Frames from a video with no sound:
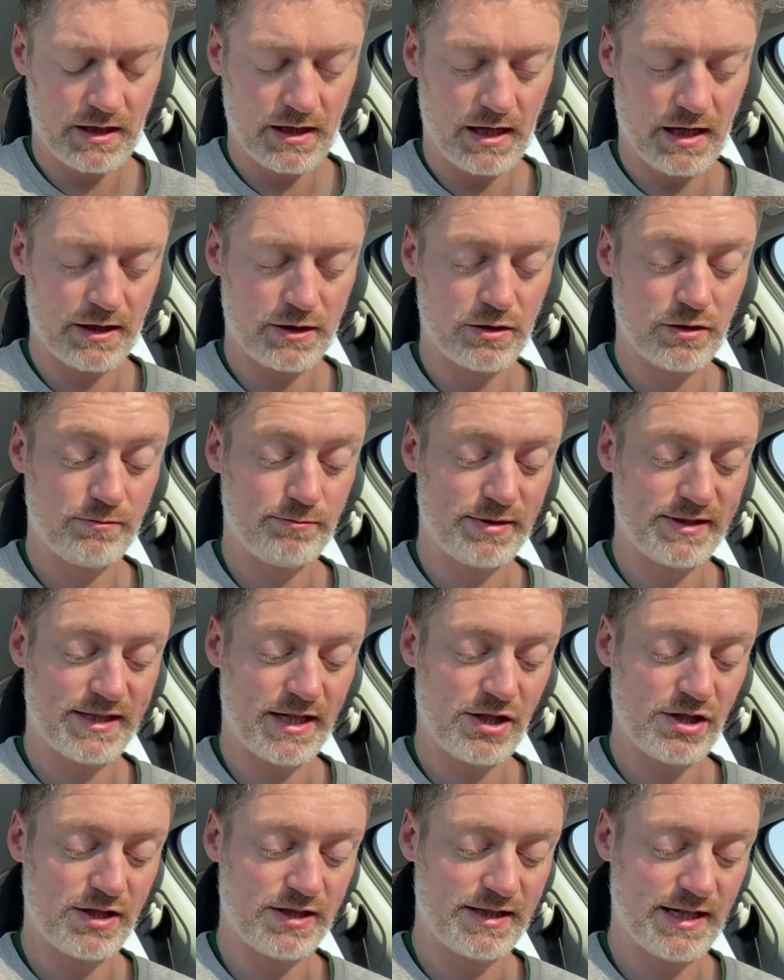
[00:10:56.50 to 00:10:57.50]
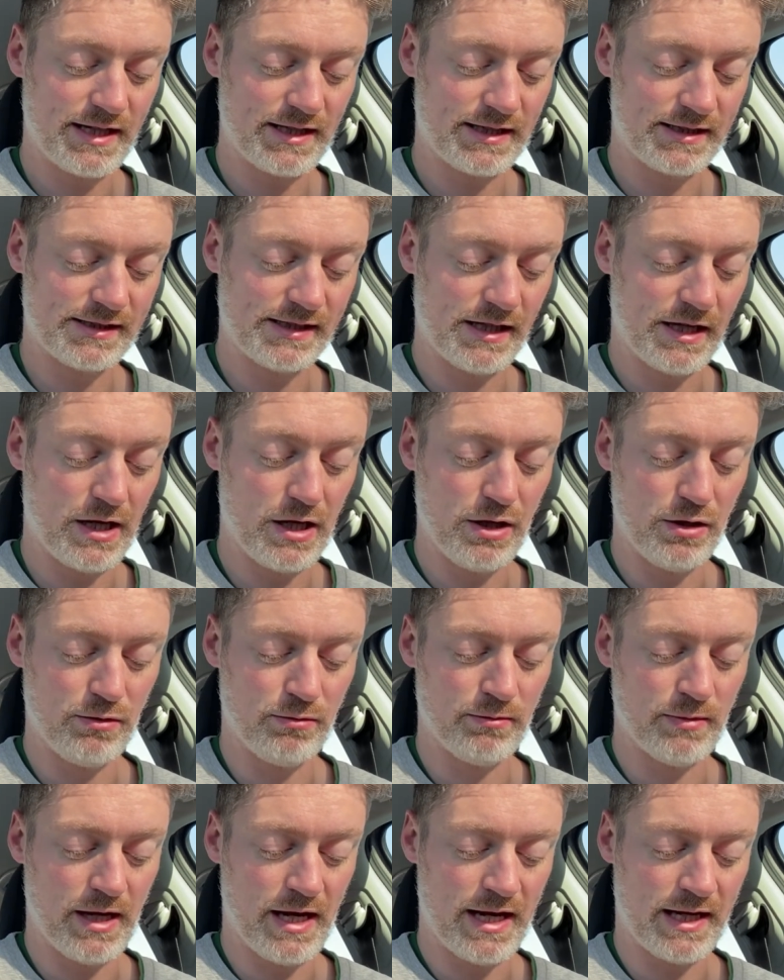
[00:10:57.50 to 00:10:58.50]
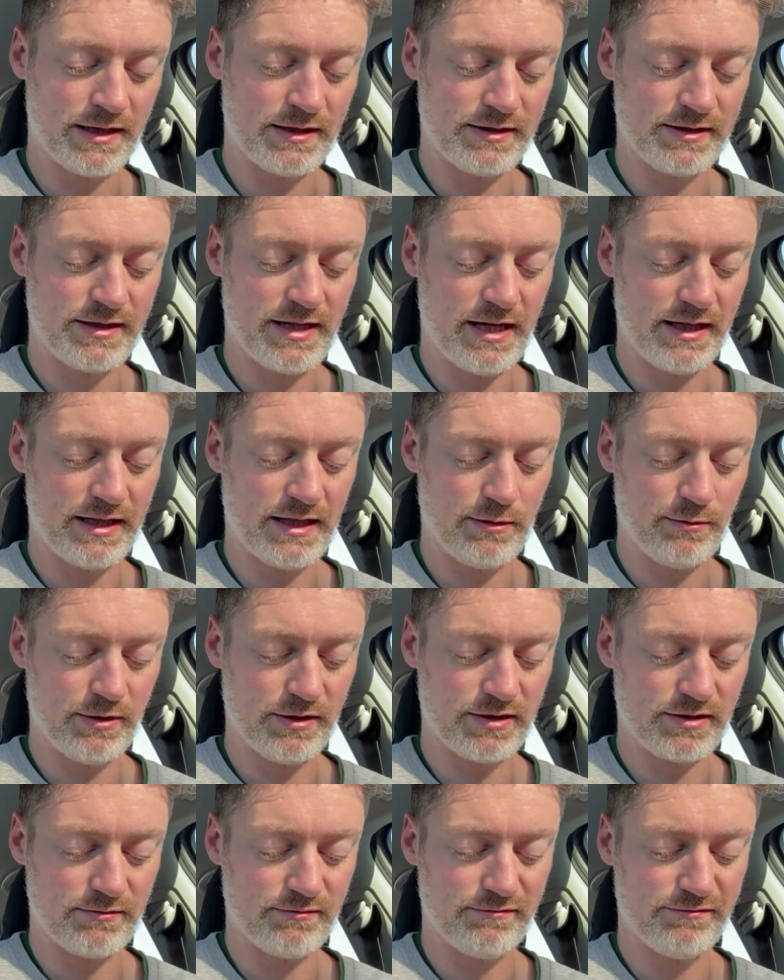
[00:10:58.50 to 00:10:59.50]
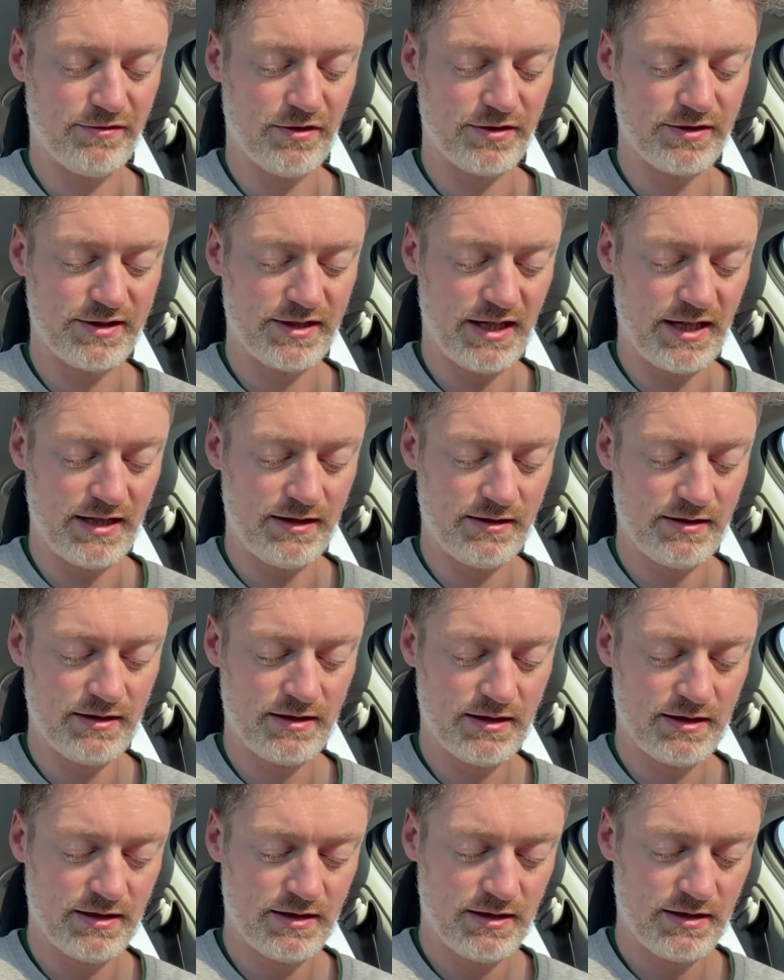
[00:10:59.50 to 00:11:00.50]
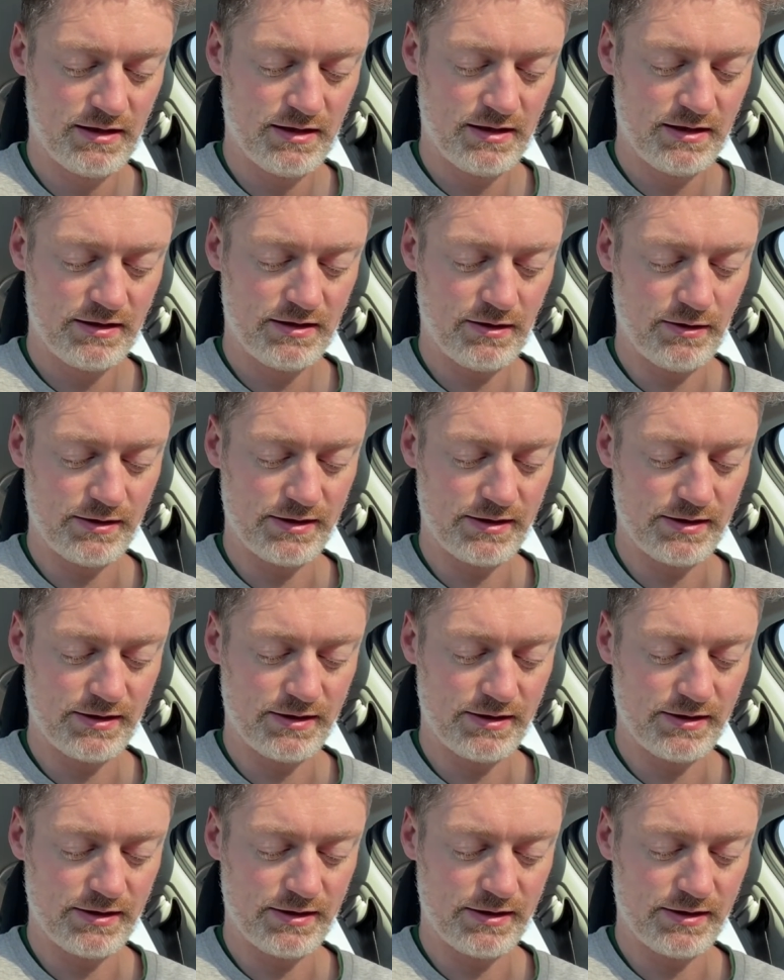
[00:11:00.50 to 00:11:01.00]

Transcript: could potentially take this at home and take it with some Fodzine, so it's